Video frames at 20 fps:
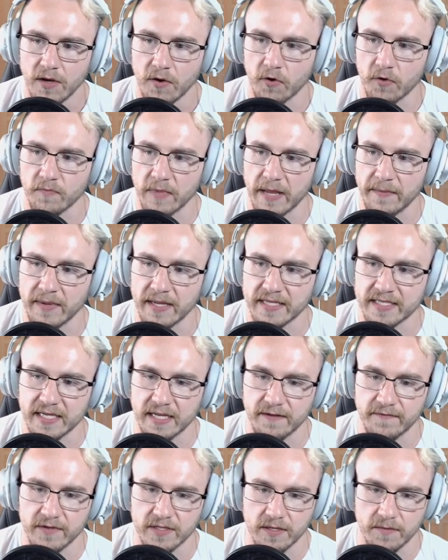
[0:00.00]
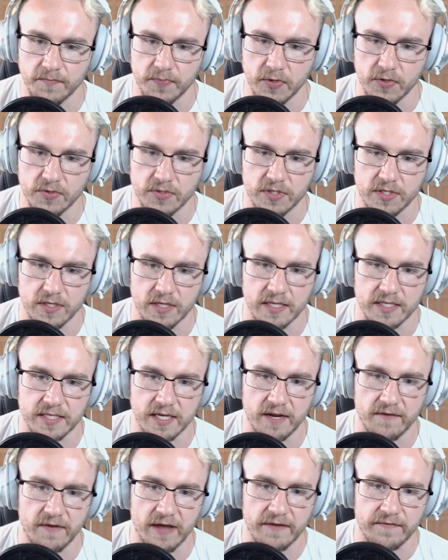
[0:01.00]
Or maybe instead of on the boots,
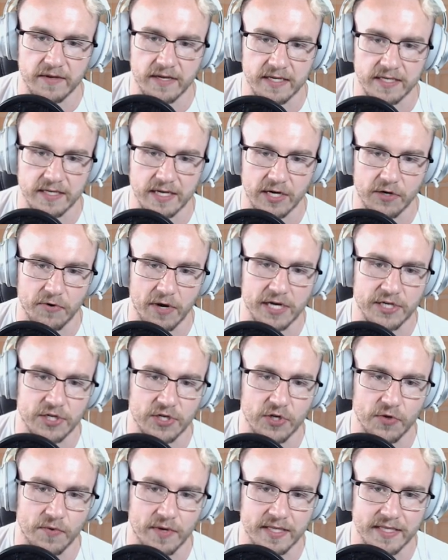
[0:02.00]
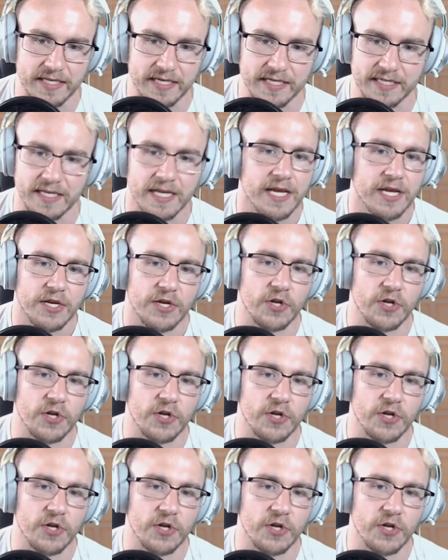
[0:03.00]
instead of having aggression, you want this.